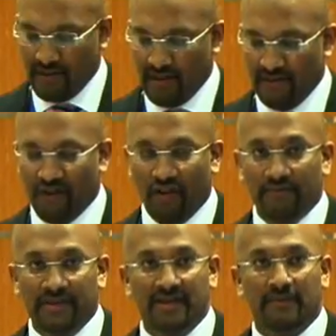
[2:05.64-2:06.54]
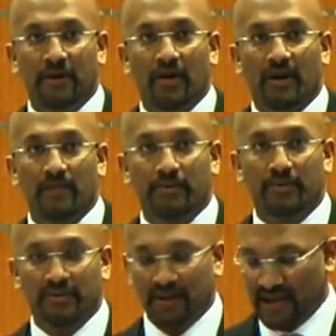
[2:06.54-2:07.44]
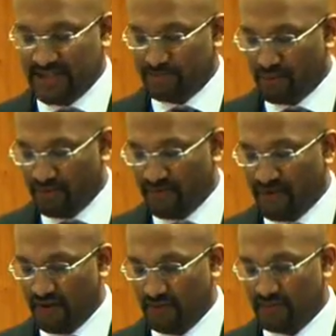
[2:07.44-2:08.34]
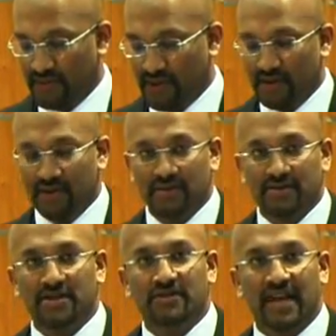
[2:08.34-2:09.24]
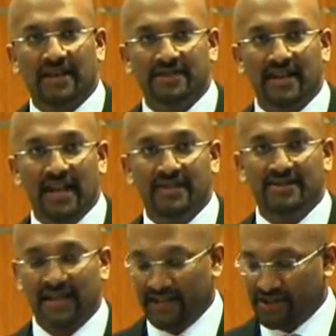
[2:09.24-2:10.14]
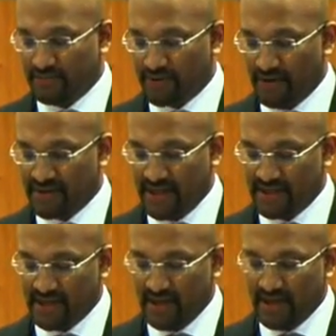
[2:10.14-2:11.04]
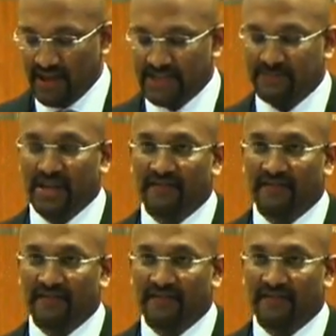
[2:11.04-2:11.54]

Involvement in the Programme Board has borne fruit. 2008 selection process has been